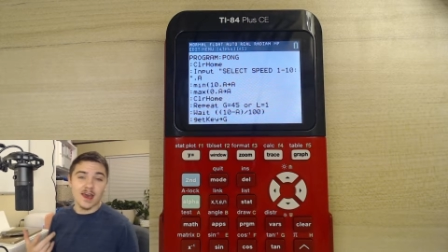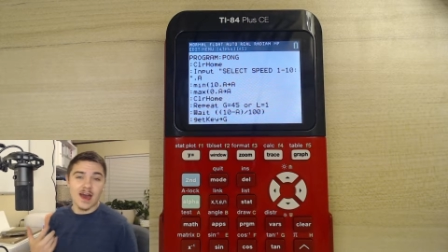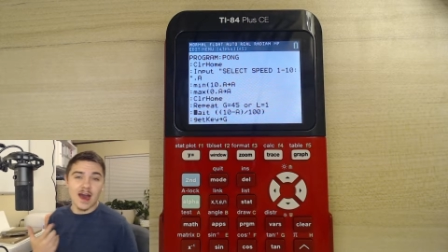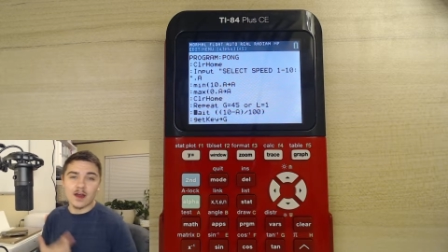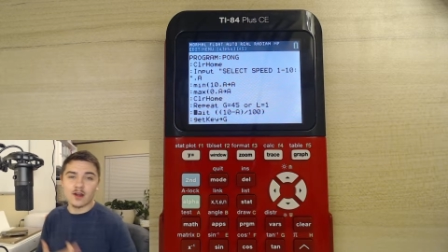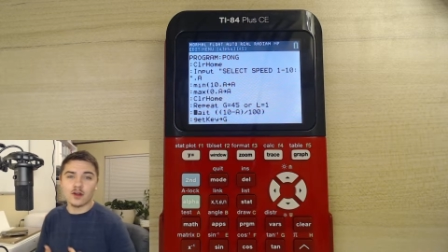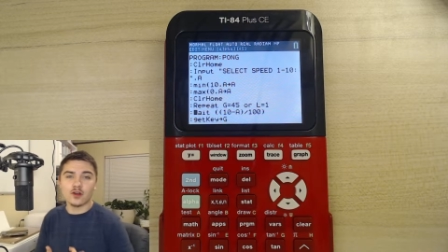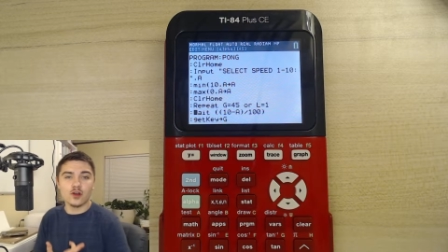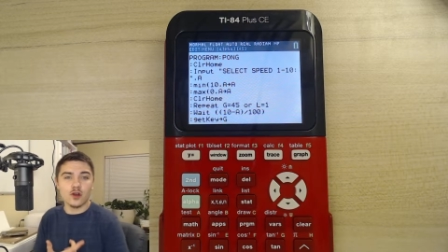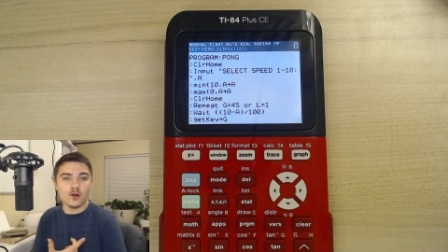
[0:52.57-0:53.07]

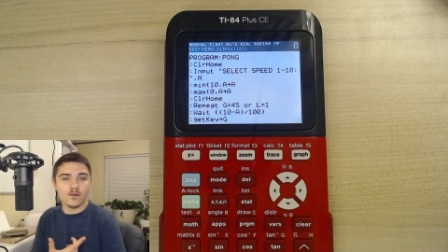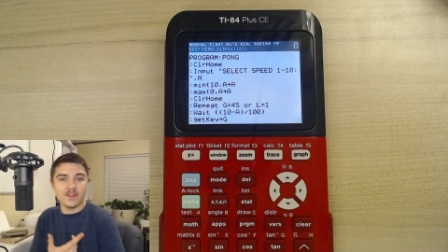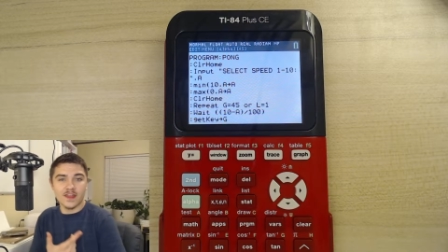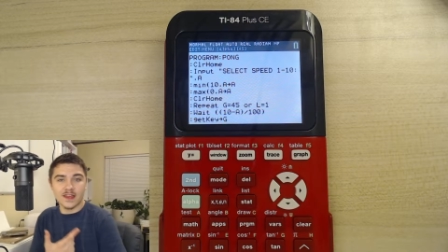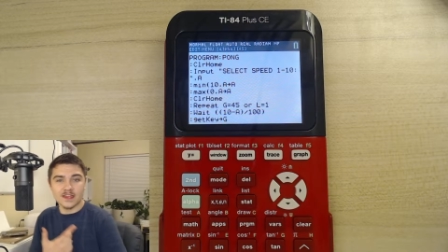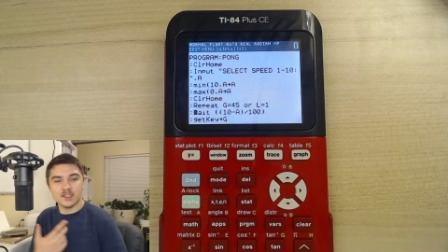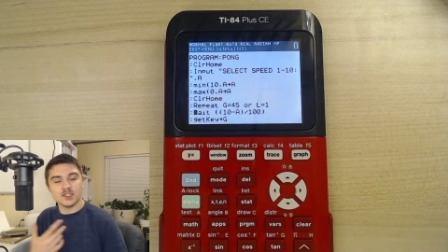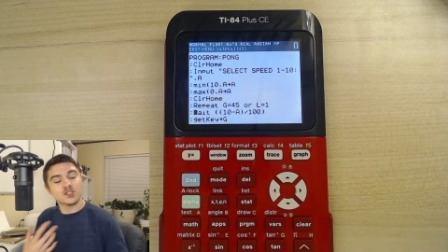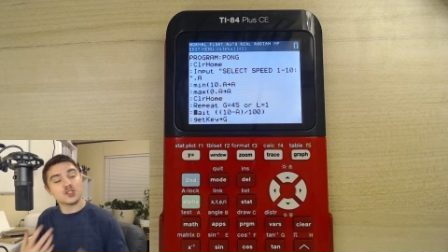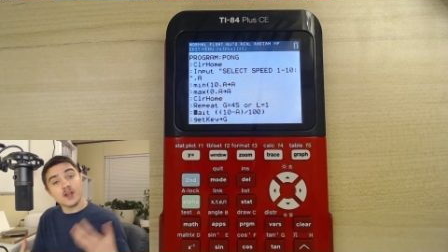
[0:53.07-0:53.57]
I don't know if
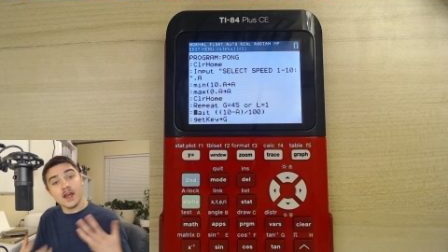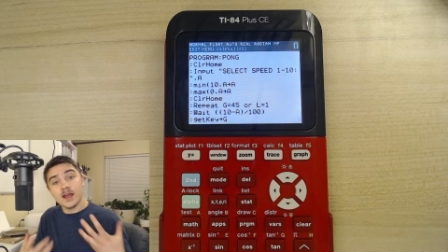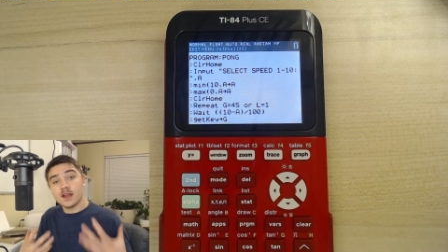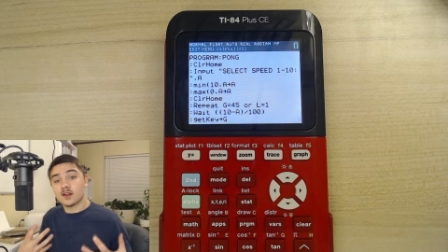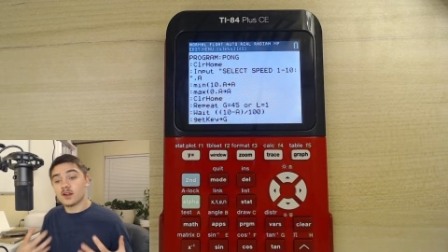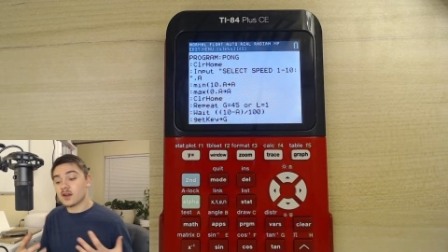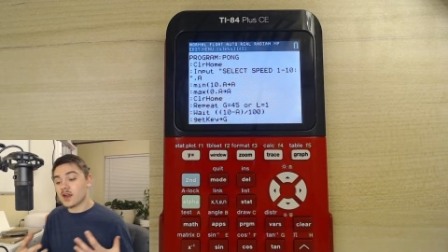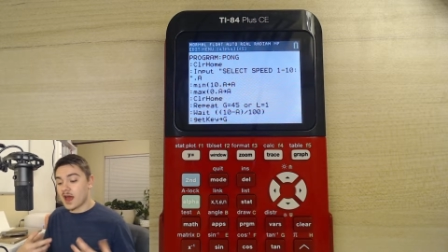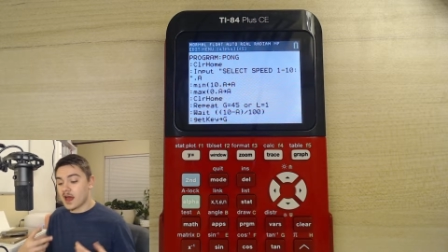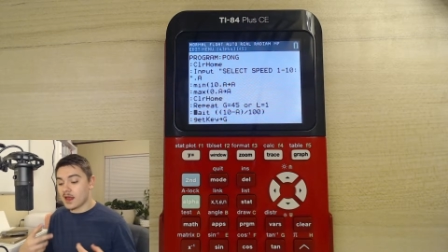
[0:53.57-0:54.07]
that's a trend
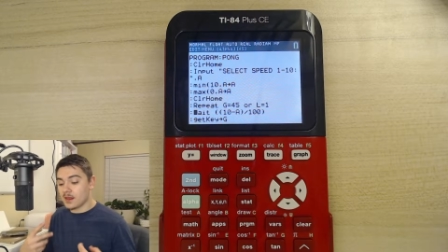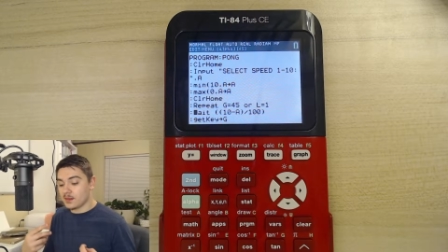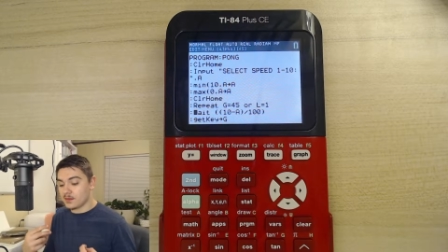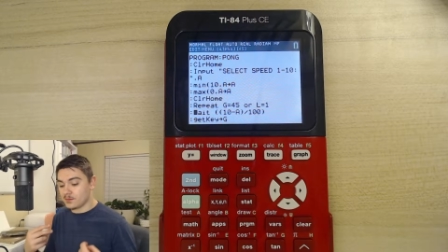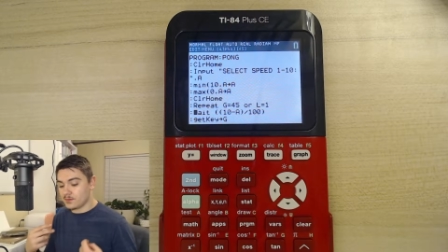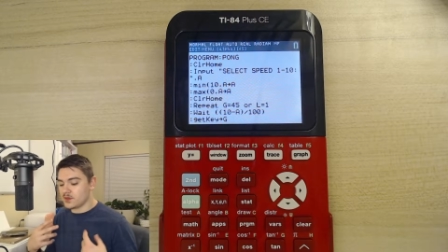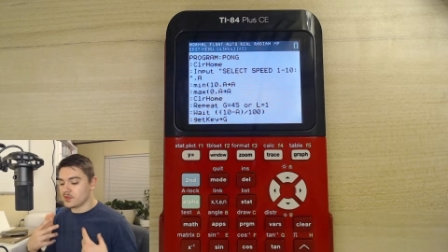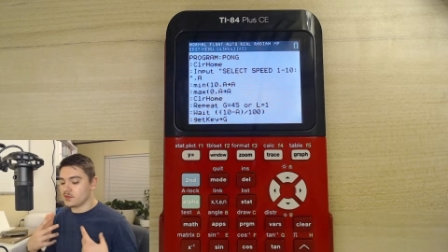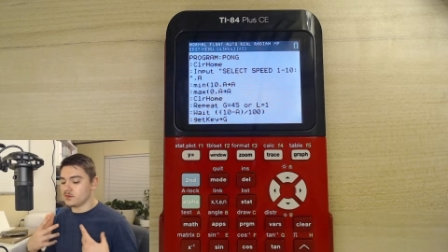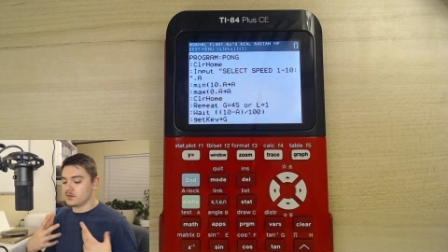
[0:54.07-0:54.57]
or not,
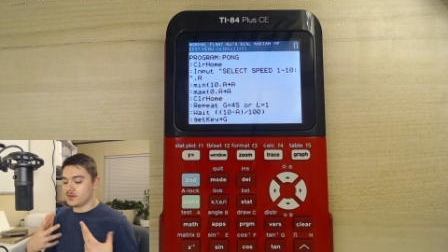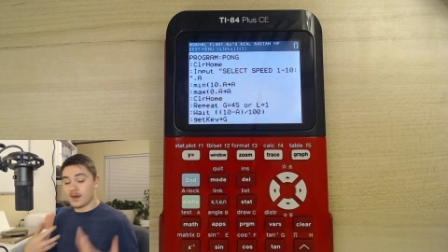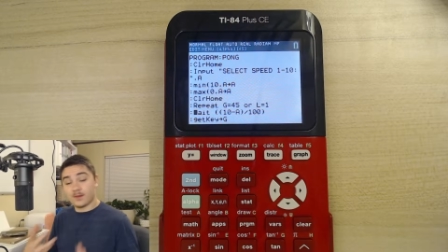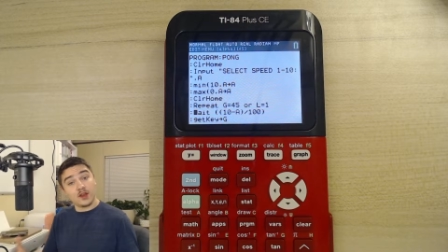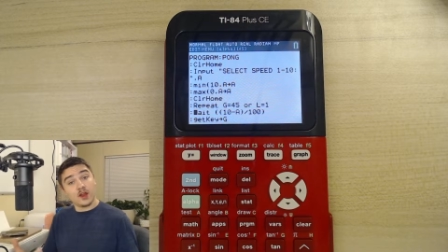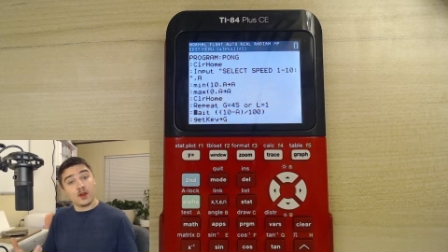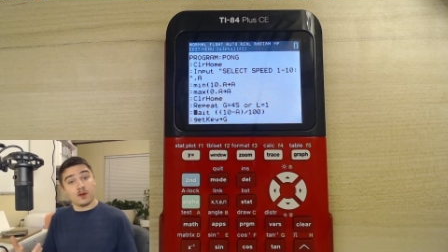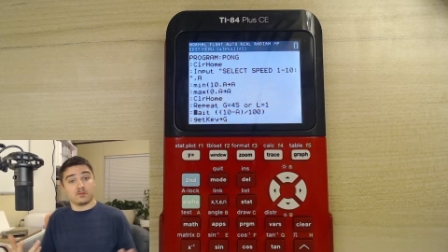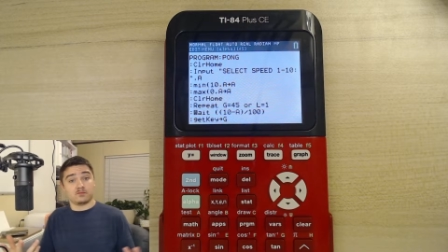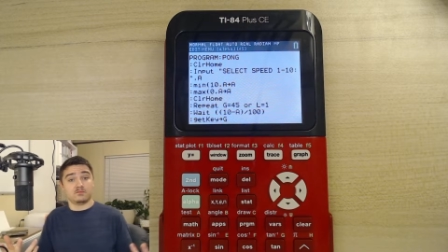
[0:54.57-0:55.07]
but let me
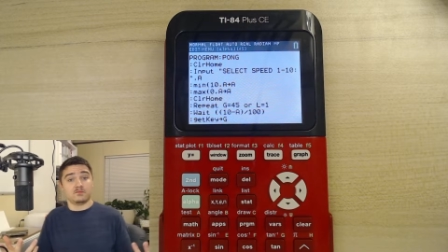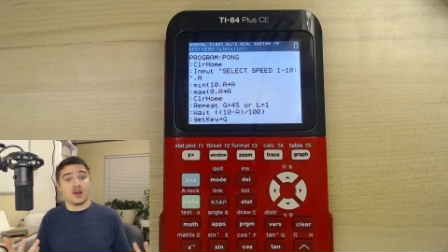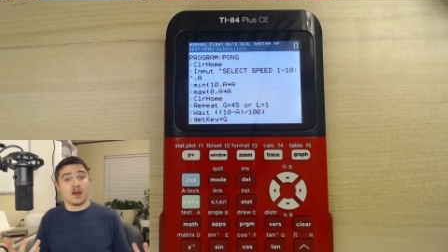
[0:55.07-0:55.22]
know,